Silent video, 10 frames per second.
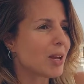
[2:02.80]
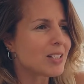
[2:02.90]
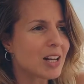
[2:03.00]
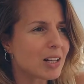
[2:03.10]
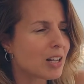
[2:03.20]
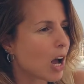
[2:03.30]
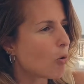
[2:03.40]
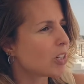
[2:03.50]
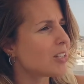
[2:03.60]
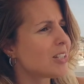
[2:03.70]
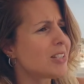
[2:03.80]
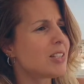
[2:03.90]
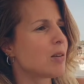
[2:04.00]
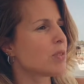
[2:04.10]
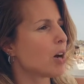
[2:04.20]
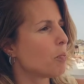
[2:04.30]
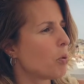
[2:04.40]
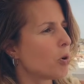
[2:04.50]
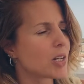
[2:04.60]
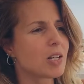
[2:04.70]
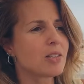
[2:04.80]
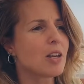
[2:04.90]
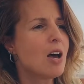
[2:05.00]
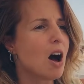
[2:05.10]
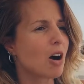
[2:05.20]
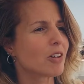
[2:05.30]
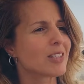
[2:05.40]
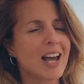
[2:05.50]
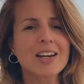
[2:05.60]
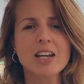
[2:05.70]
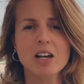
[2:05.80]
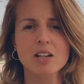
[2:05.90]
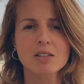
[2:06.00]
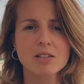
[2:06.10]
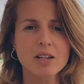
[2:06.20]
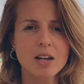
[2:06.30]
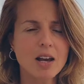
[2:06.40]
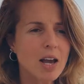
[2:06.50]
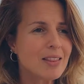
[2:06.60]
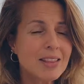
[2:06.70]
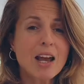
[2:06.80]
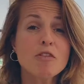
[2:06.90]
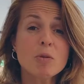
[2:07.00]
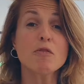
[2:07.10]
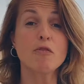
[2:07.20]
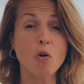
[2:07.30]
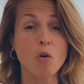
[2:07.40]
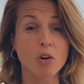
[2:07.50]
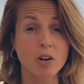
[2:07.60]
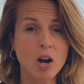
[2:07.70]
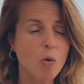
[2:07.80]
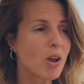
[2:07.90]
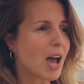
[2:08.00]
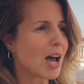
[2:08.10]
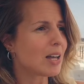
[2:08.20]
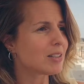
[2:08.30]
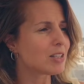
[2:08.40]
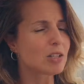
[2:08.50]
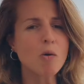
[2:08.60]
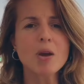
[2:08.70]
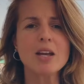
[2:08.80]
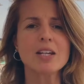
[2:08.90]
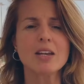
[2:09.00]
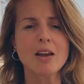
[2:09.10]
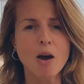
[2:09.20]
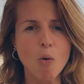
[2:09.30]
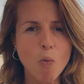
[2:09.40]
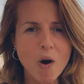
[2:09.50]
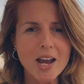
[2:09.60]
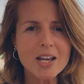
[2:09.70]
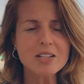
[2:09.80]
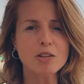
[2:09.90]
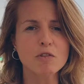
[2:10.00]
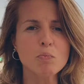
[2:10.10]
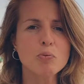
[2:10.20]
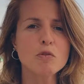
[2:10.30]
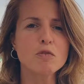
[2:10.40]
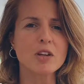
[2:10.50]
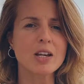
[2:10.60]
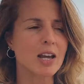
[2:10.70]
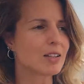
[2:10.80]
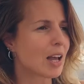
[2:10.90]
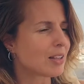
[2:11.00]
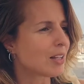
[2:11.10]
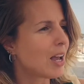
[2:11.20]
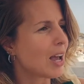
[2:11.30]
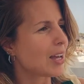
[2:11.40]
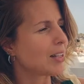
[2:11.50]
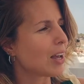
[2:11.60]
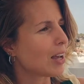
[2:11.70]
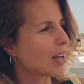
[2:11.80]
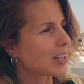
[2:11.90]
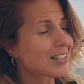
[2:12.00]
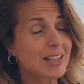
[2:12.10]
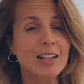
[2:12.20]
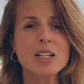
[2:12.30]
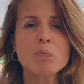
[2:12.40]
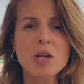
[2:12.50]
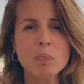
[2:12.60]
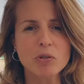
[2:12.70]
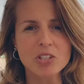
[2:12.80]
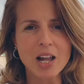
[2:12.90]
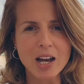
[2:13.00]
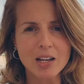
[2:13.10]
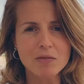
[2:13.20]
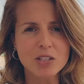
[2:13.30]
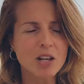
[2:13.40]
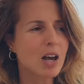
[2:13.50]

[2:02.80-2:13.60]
basically our systems, our bodies are attacking us. Never before we had so many ways of improving and extending people's lives,